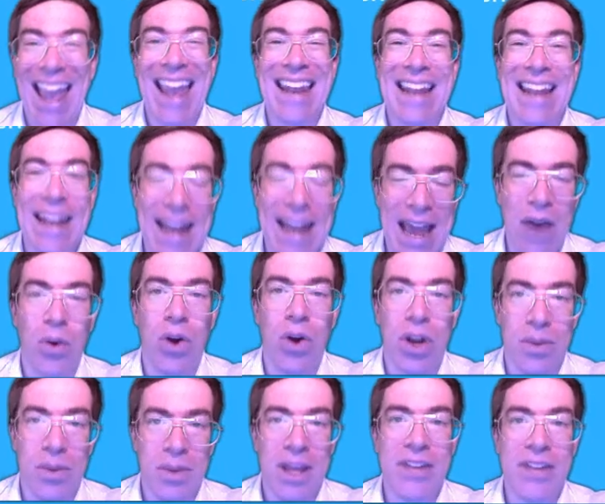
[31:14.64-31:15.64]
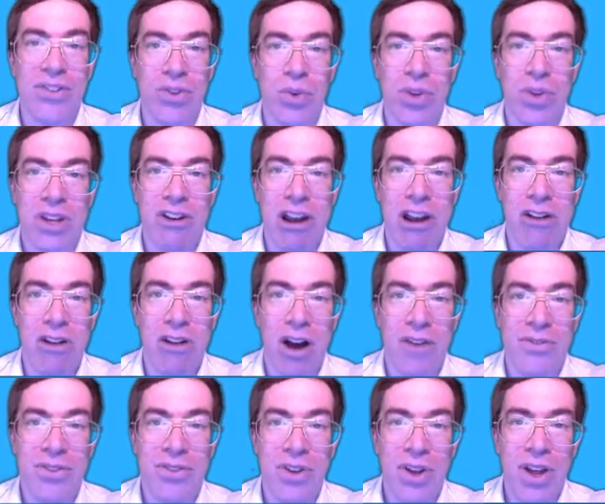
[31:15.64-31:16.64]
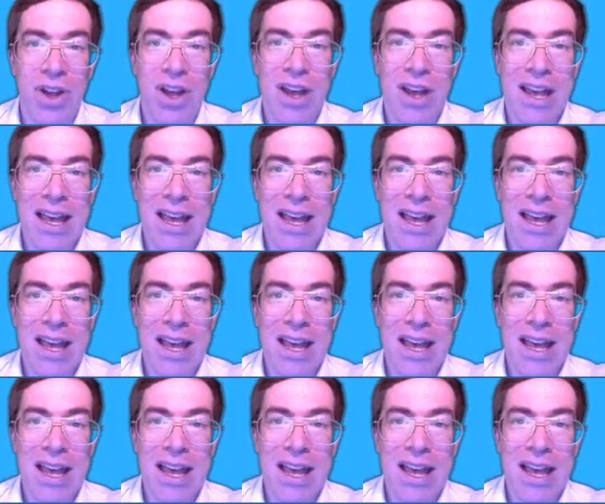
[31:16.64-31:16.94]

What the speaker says: in and out installed in your aircraft.